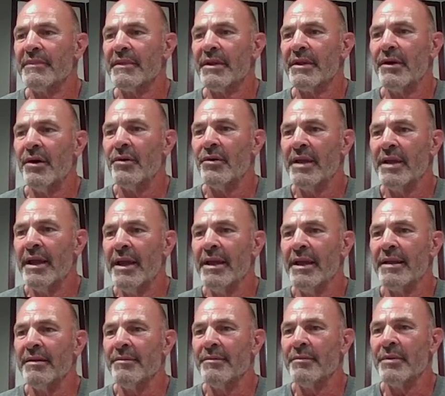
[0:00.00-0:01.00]

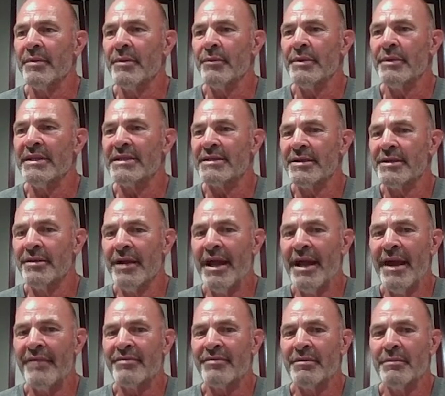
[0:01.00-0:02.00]
okay, but we still
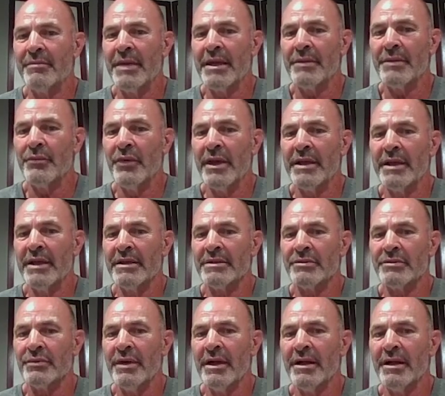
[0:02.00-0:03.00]
have to make way as
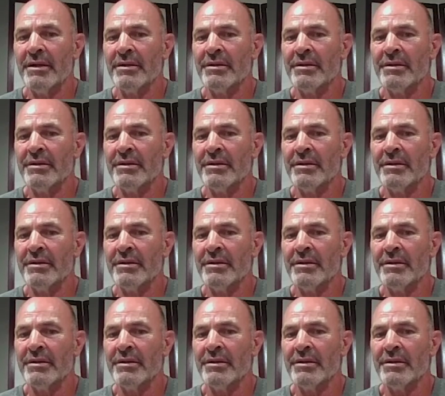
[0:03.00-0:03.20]
well.